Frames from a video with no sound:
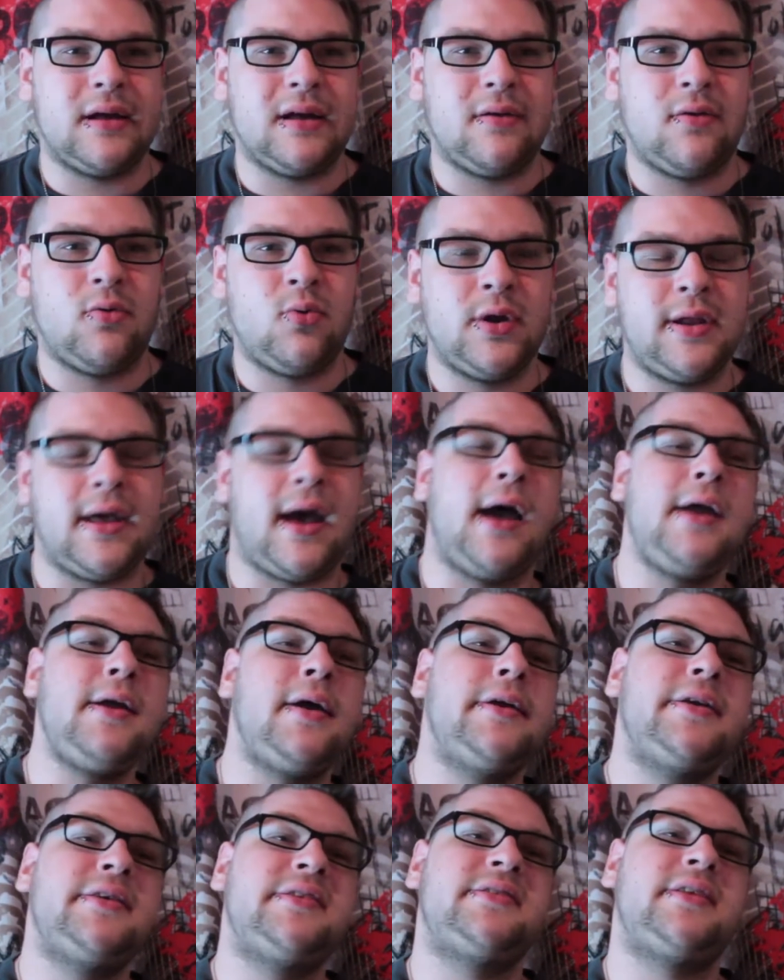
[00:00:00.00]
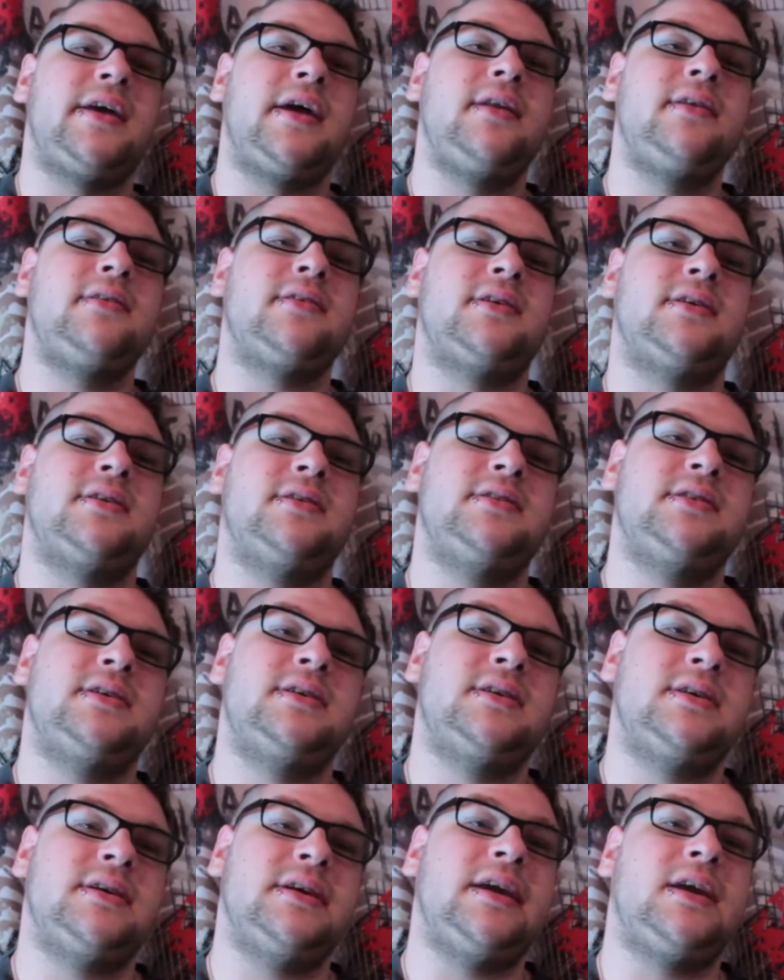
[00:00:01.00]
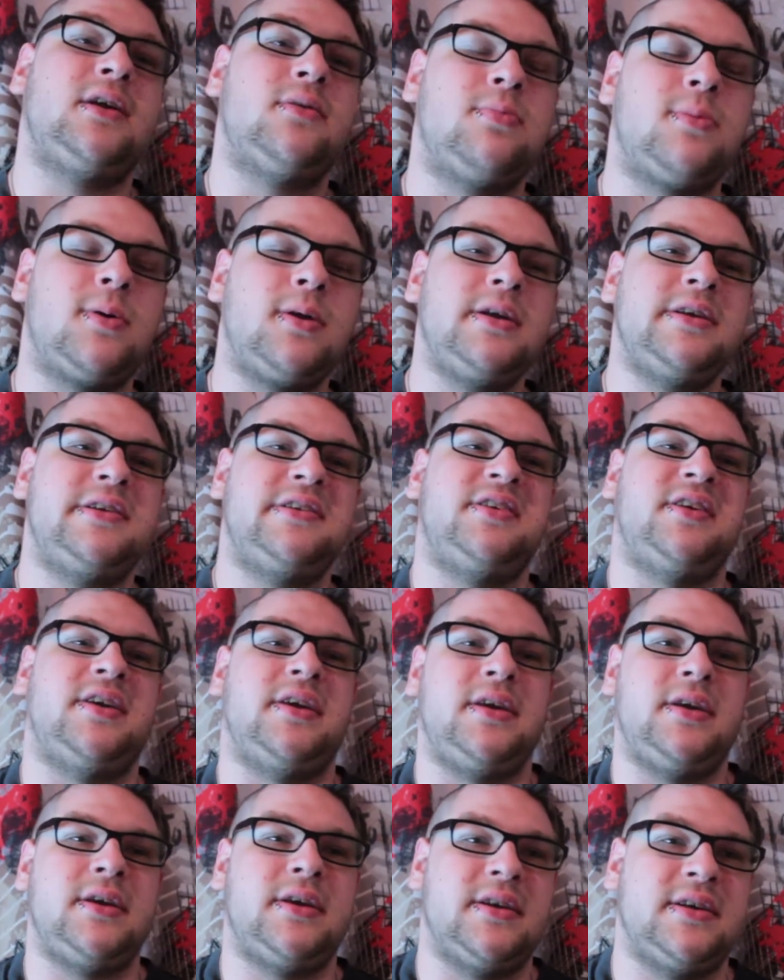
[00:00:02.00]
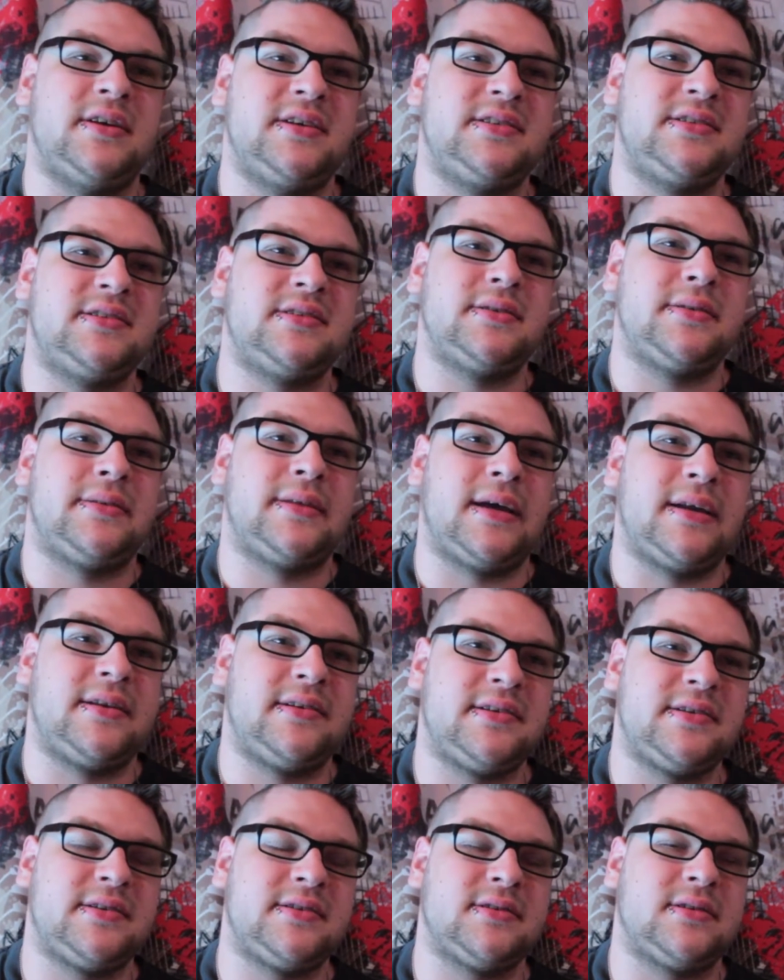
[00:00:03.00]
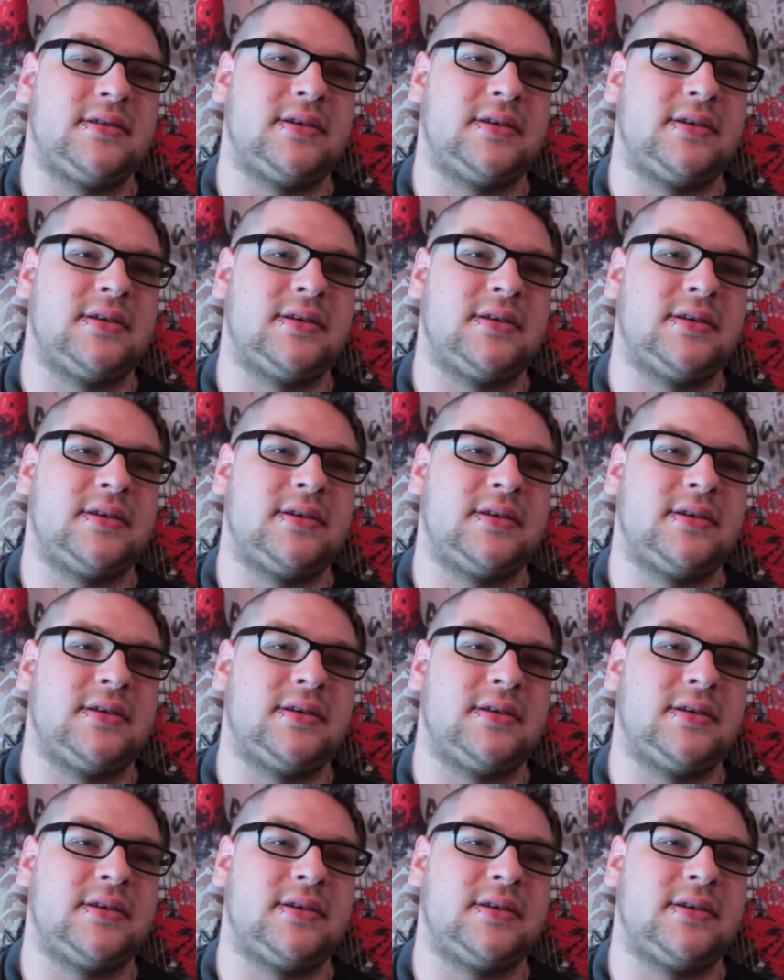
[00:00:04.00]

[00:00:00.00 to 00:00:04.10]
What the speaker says: What I understand under equality is that